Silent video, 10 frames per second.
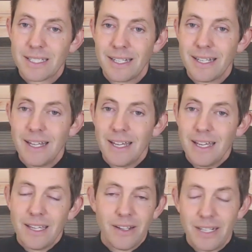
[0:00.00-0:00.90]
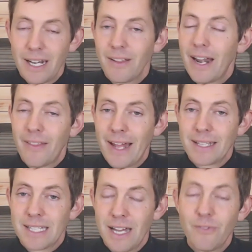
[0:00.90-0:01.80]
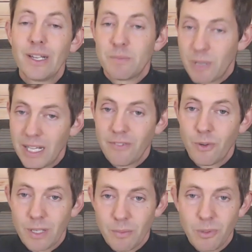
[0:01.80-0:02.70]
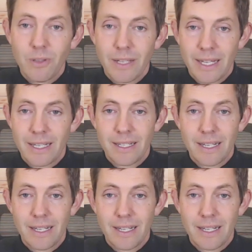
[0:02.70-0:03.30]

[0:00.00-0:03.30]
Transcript: And you can eat a lot of that stuff and it's pretty affordable and